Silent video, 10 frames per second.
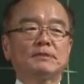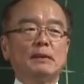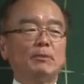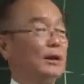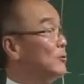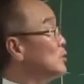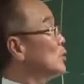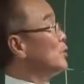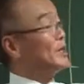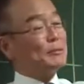supply, you
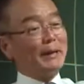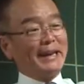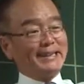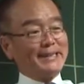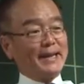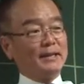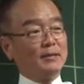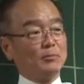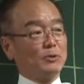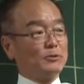don't need minus sign
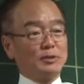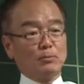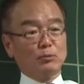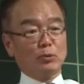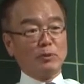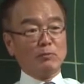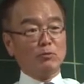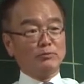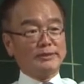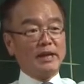here because two of them
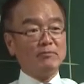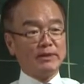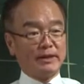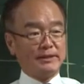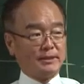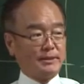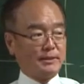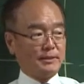move same direction.